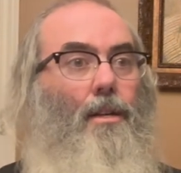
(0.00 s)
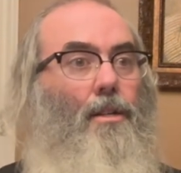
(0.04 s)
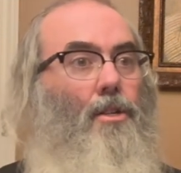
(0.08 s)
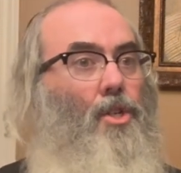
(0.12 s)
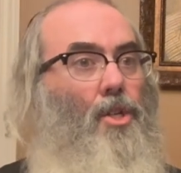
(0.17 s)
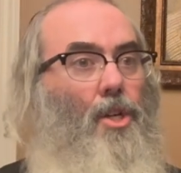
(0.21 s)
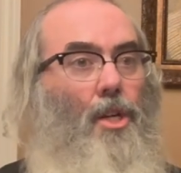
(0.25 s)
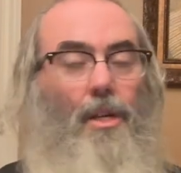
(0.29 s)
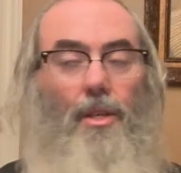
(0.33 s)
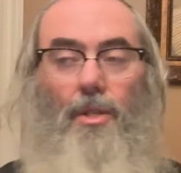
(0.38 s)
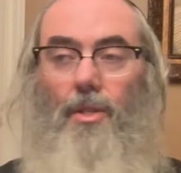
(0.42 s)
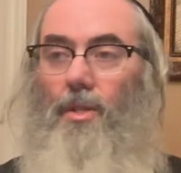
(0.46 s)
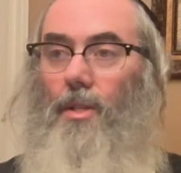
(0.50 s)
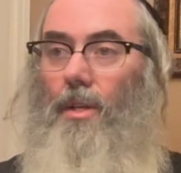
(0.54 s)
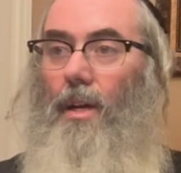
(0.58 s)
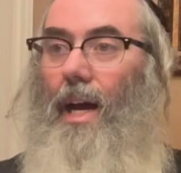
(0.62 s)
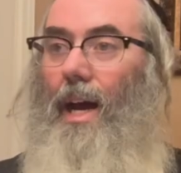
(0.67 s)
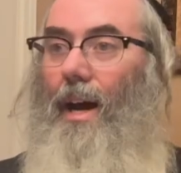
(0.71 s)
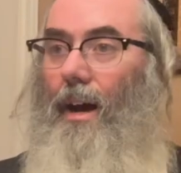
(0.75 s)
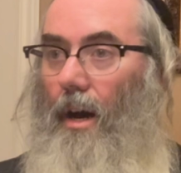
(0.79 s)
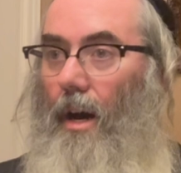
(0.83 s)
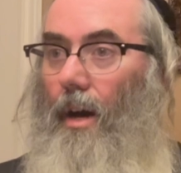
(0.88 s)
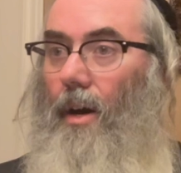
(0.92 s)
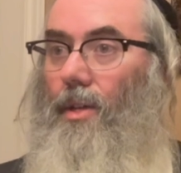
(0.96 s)
just
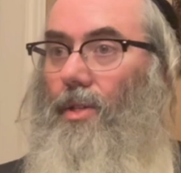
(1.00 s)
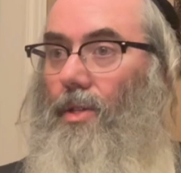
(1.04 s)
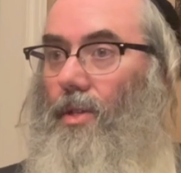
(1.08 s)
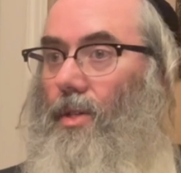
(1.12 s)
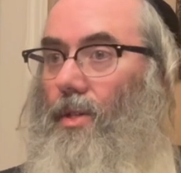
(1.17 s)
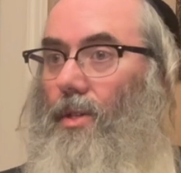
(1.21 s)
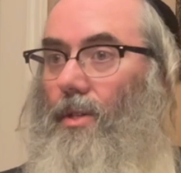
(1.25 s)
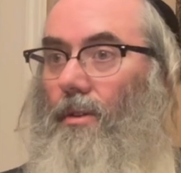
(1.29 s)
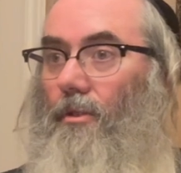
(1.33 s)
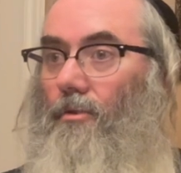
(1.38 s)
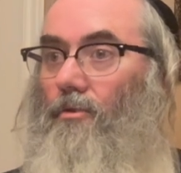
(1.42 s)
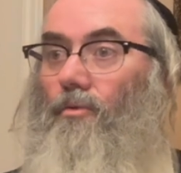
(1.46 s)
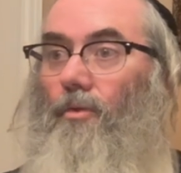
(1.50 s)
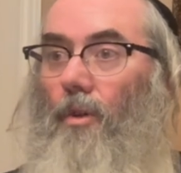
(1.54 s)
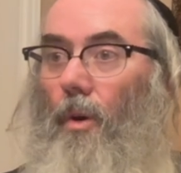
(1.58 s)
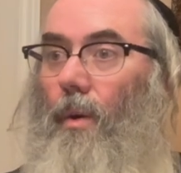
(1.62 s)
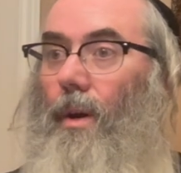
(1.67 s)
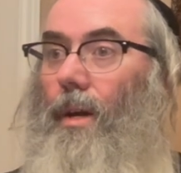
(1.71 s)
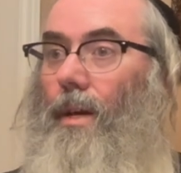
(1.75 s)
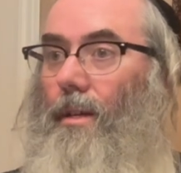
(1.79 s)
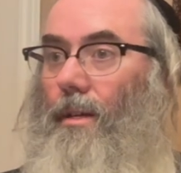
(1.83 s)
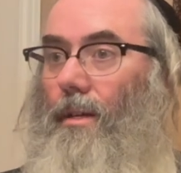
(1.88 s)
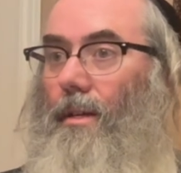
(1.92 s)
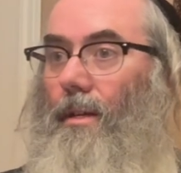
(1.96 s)
us
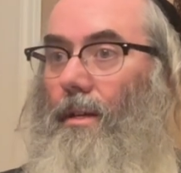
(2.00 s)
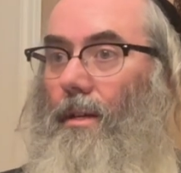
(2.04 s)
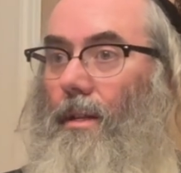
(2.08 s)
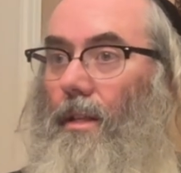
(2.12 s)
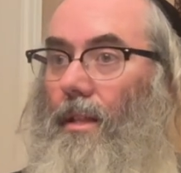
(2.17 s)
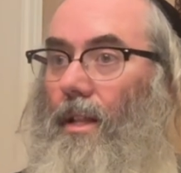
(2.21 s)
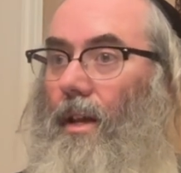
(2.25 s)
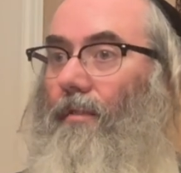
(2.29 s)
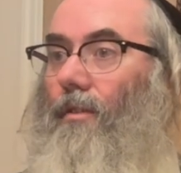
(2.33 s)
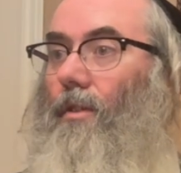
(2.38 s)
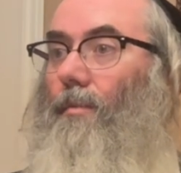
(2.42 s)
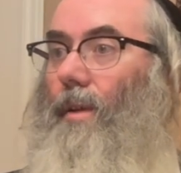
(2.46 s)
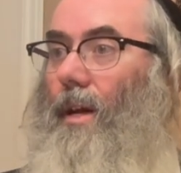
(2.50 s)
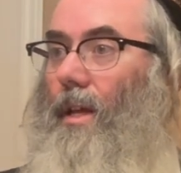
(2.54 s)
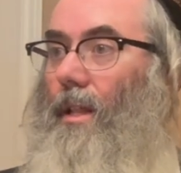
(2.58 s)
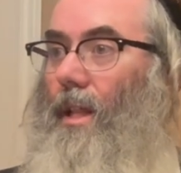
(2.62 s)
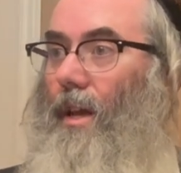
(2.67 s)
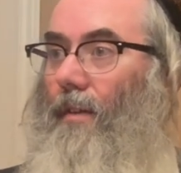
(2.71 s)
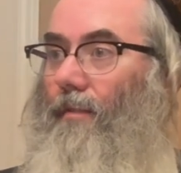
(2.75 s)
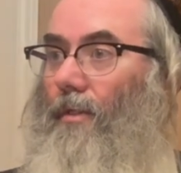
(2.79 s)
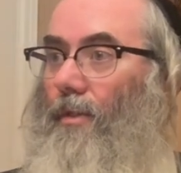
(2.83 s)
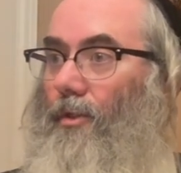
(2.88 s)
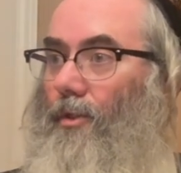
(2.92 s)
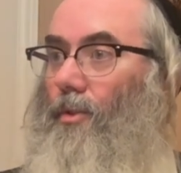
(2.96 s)
growing level by
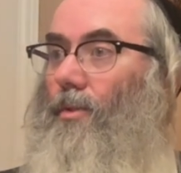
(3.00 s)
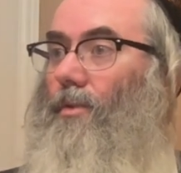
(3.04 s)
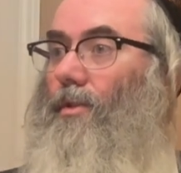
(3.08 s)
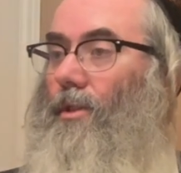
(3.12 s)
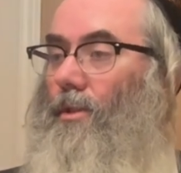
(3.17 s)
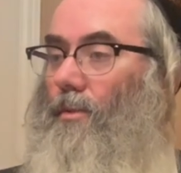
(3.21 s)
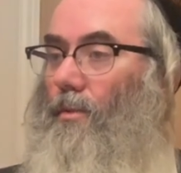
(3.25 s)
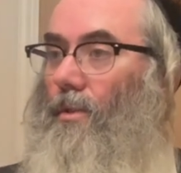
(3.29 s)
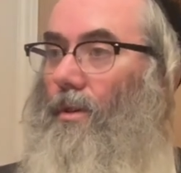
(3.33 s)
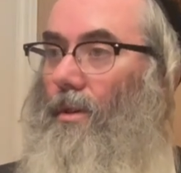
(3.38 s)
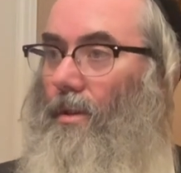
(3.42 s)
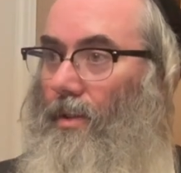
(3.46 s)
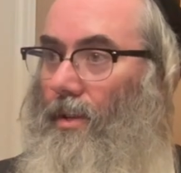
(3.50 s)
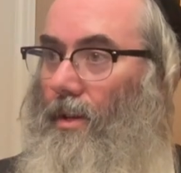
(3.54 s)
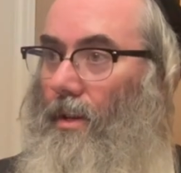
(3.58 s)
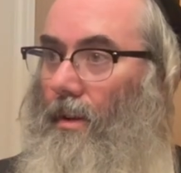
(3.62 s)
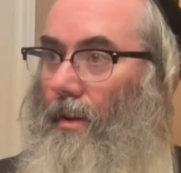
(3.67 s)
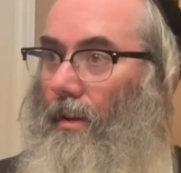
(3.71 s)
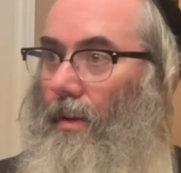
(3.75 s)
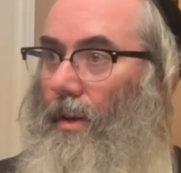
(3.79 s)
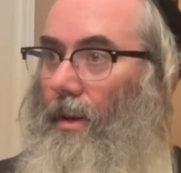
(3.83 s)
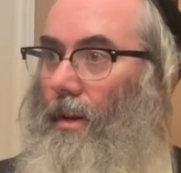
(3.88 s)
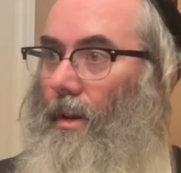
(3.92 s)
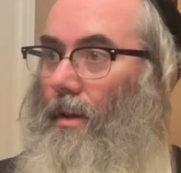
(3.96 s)
level through this world,
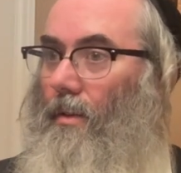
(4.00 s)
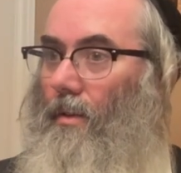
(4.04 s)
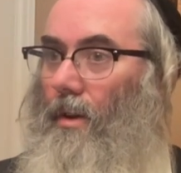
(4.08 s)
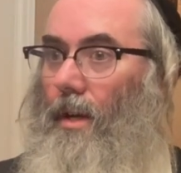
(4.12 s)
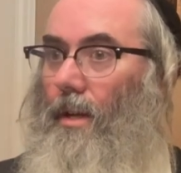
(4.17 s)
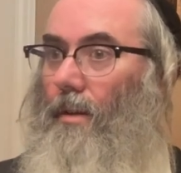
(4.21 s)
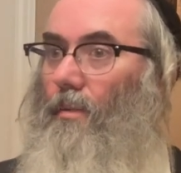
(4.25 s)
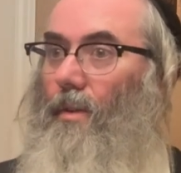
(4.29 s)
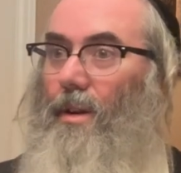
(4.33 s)
right?